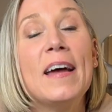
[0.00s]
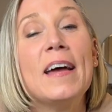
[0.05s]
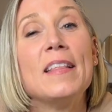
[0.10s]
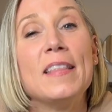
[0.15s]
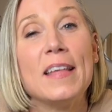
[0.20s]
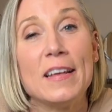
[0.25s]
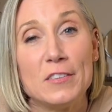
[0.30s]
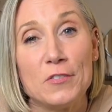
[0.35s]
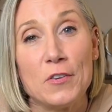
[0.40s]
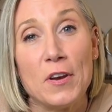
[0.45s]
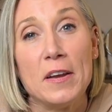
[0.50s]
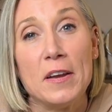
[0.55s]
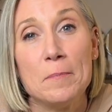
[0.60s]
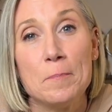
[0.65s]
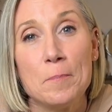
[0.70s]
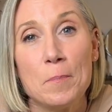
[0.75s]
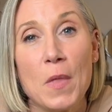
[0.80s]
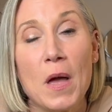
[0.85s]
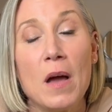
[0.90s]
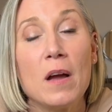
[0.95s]
That's right.
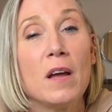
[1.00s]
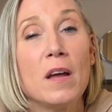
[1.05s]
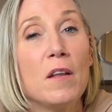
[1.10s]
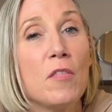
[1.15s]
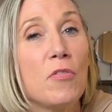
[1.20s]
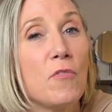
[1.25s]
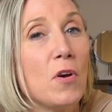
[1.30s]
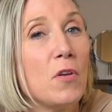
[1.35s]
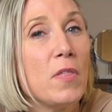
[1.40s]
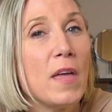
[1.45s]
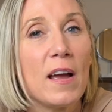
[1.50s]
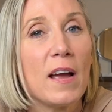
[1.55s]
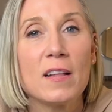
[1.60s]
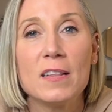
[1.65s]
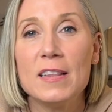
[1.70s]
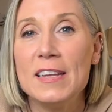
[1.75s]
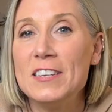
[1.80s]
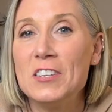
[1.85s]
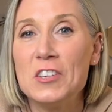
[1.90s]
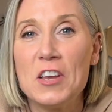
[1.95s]
I'm going to throw that
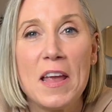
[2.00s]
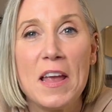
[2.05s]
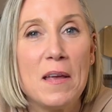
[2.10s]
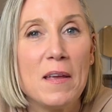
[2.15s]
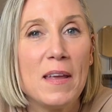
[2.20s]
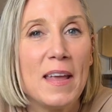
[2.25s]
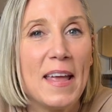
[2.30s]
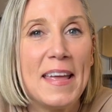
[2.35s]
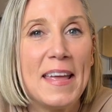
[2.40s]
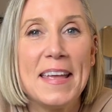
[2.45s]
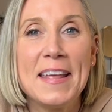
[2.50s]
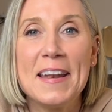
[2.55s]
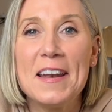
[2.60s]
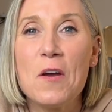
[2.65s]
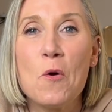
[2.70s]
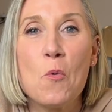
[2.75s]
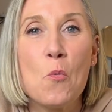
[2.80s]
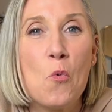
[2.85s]
cliche in